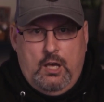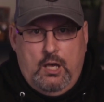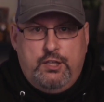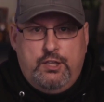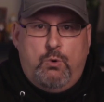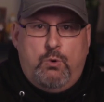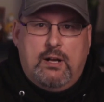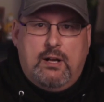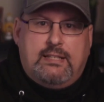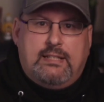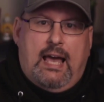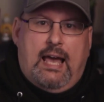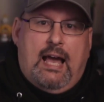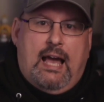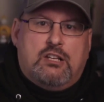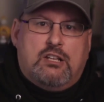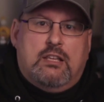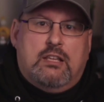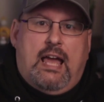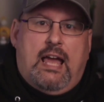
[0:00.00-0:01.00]
You want to
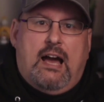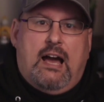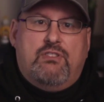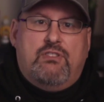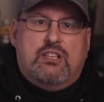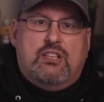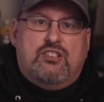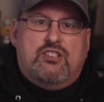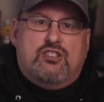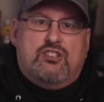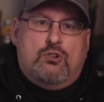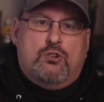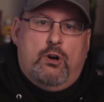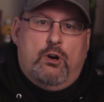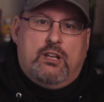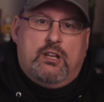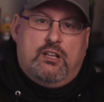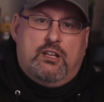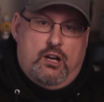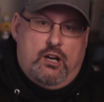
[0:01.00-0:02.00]
actually have this
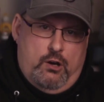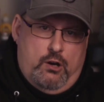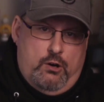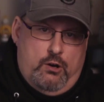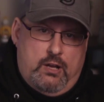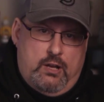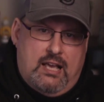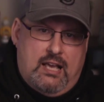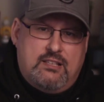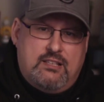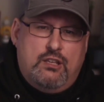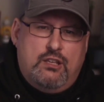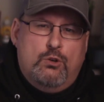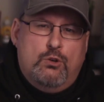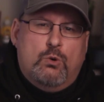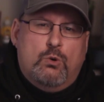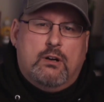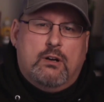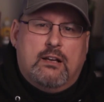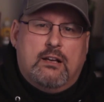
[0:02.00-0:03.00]
stored in code, as a
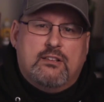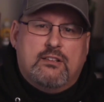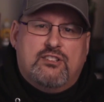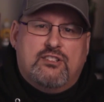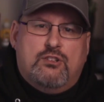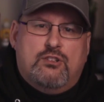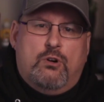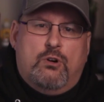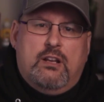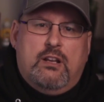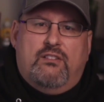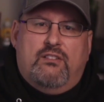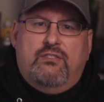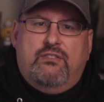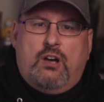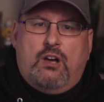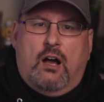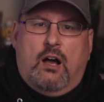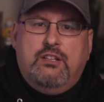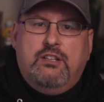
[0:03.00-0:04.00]
URL stored in
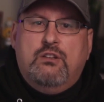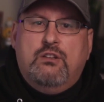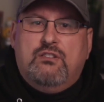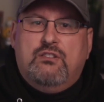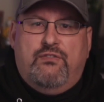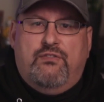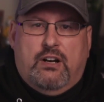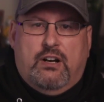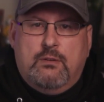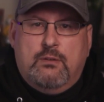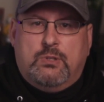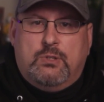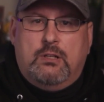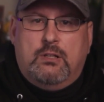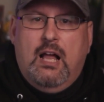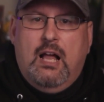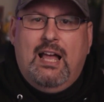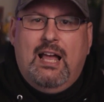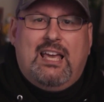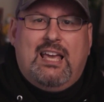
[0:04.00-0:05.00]
an unused
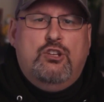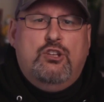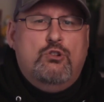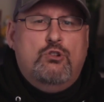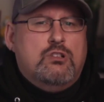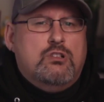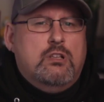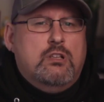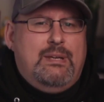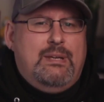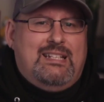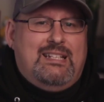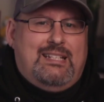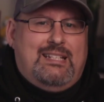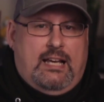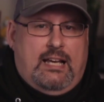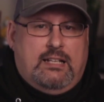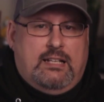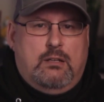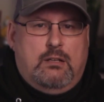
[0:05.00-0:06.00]
variable can usually be
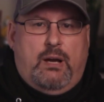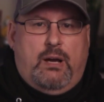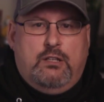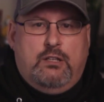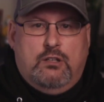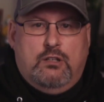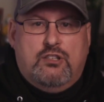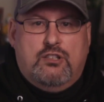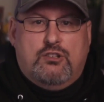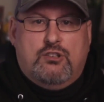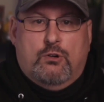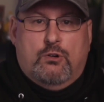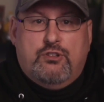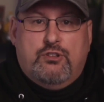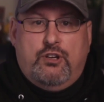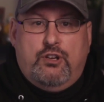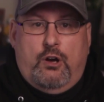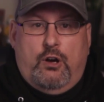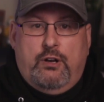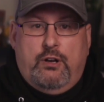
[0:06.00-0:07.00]
detected by good source
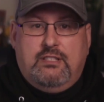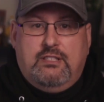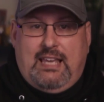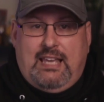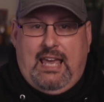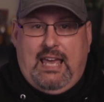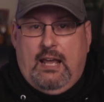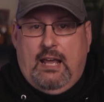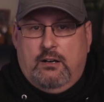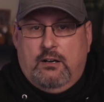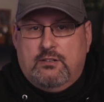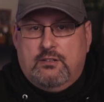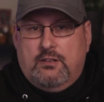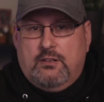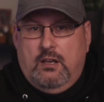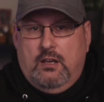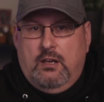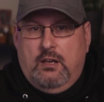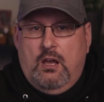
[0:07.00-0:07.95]
code scanners.